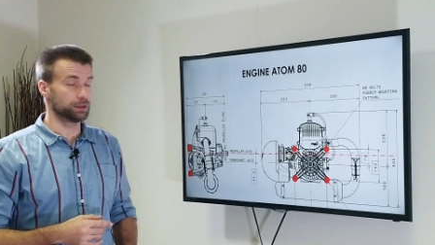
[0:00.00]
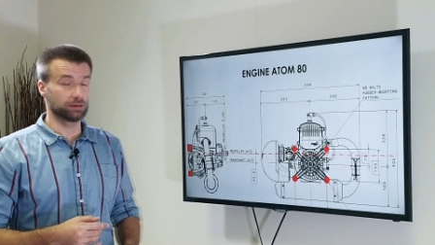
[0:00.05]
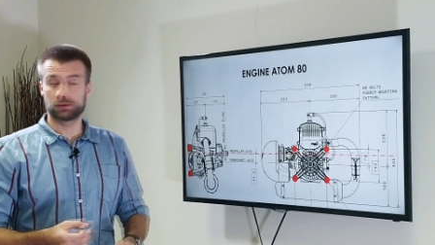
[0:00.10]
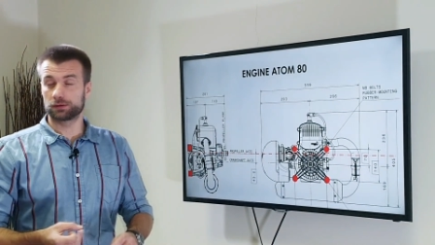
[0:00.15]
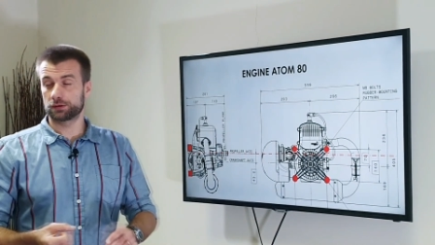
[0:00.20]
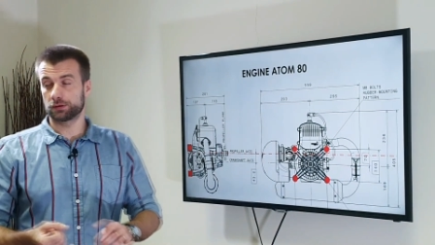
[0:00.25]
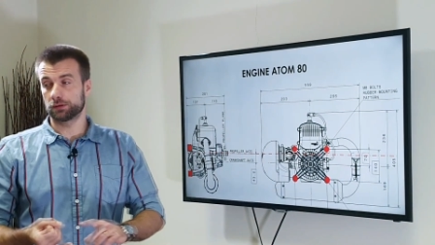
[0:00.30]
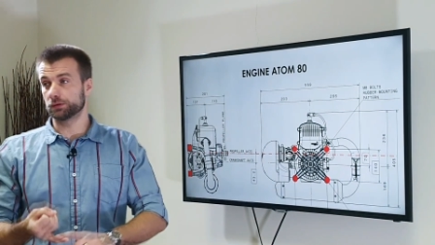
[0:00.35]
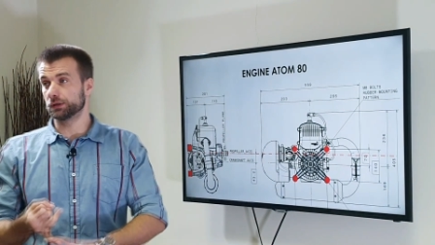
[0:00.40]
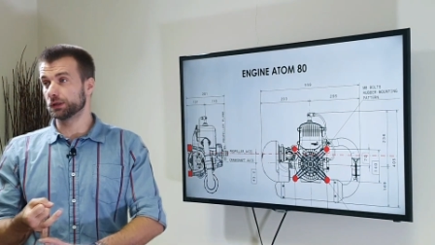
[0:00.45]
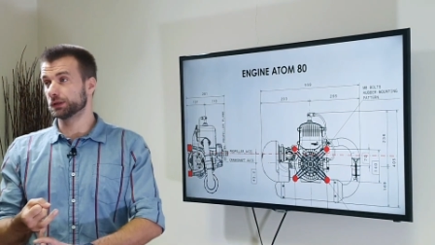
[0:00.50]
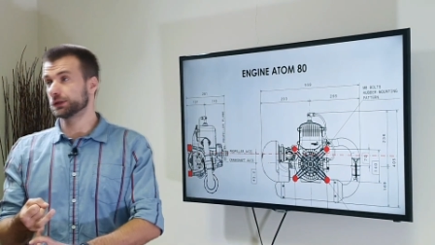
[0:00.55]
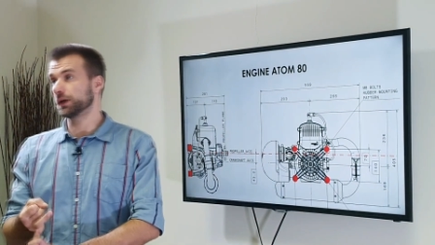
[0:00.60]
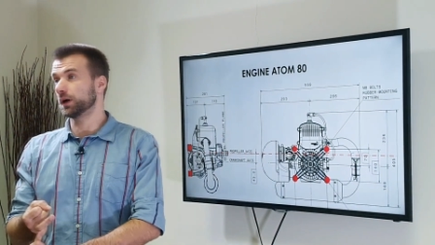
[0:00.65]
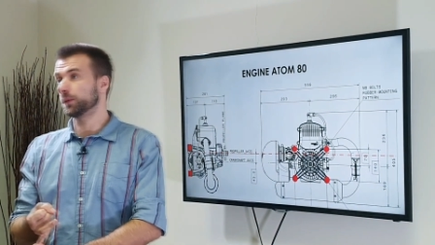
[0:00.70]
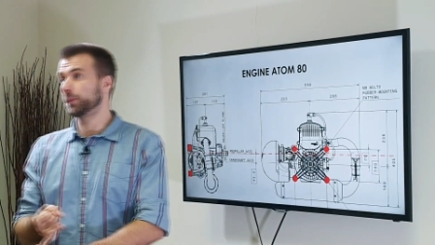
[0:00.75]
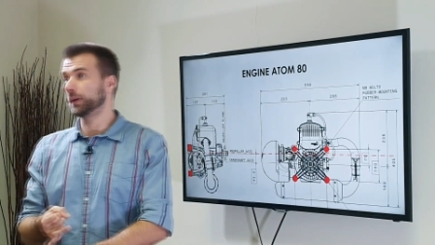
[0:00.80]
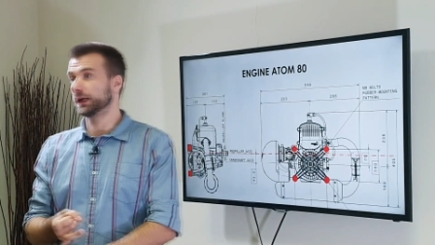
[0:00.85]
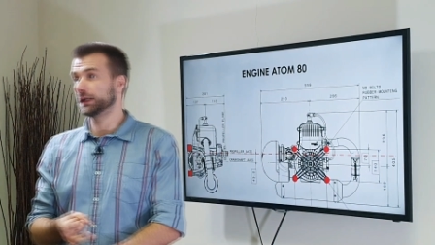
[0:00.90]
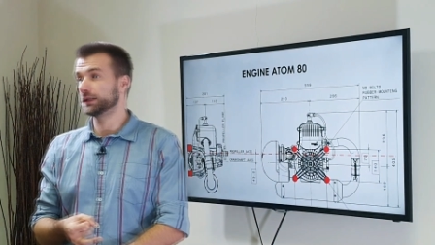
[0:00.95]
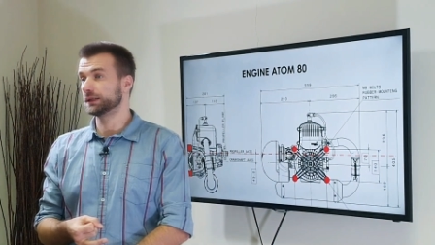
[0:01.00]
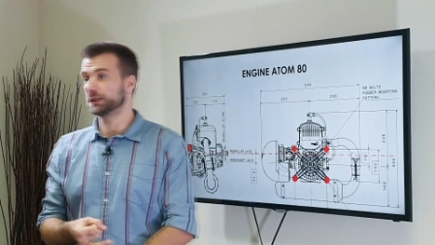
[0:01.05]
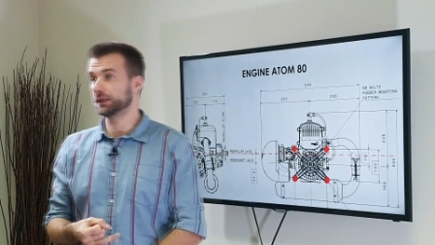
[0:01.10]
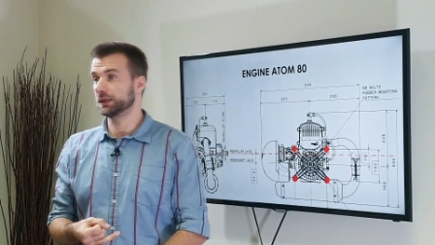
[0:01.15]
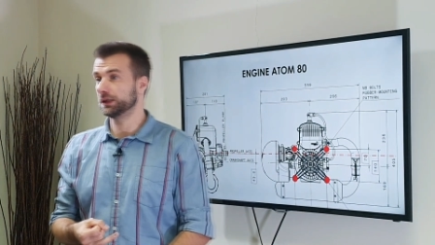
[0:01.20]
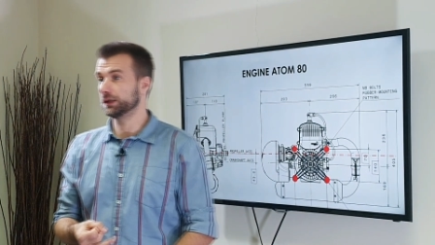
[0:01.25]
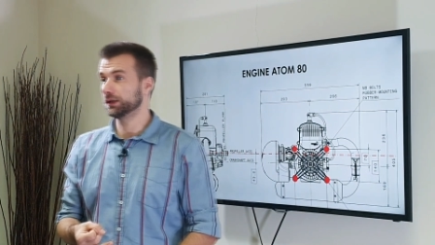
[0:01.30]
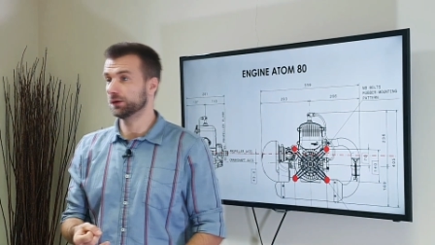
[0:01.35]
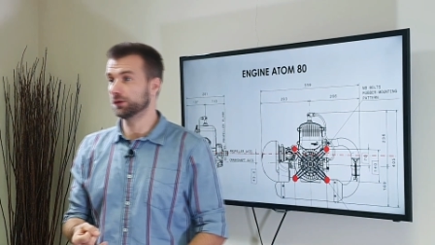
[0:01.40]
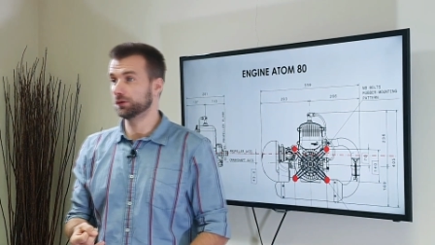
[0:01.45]
Also, the Top
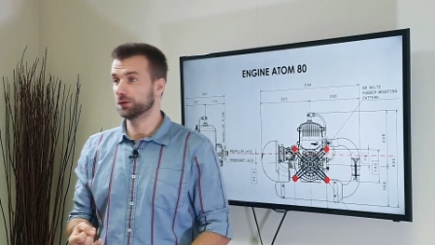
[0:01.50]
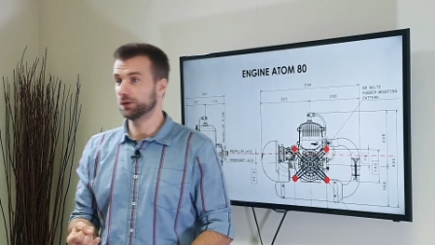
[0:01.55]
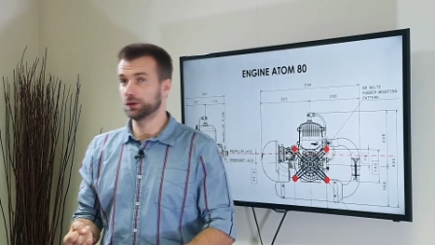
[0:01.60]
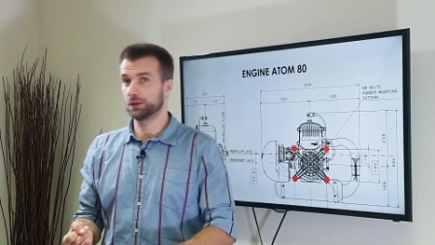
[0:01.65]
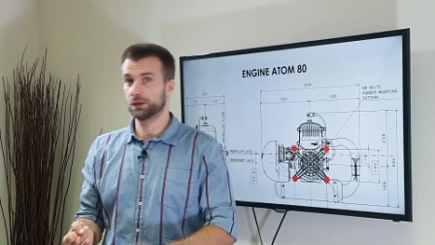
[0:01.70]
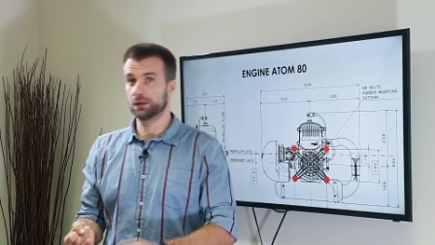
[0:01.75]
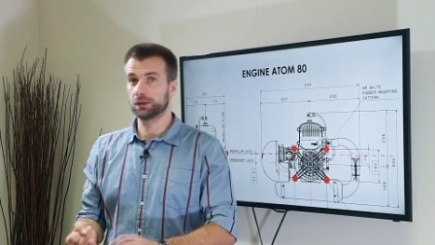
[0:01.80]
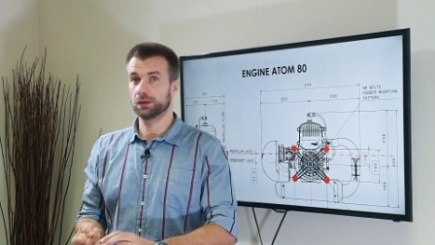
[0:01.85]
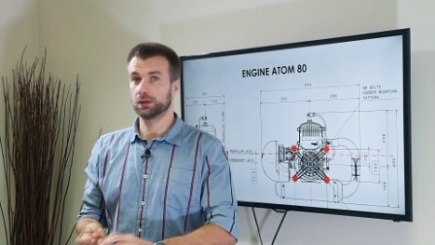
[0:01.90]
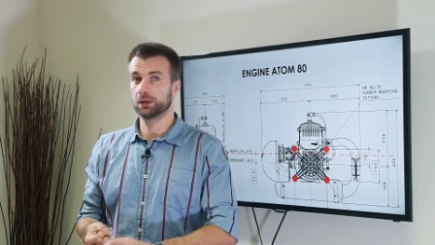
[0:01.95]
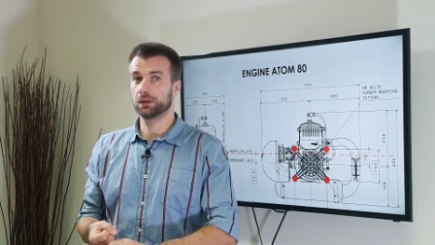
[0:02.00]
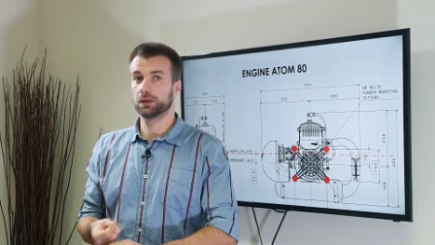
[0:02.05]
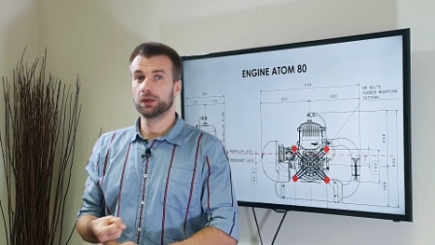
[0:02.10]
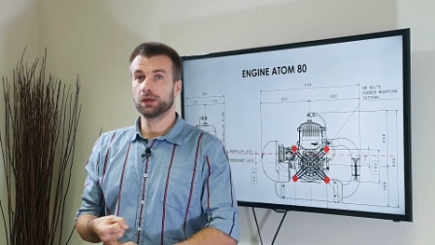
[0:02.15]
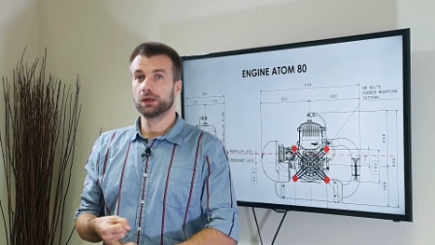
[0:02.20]
80 or the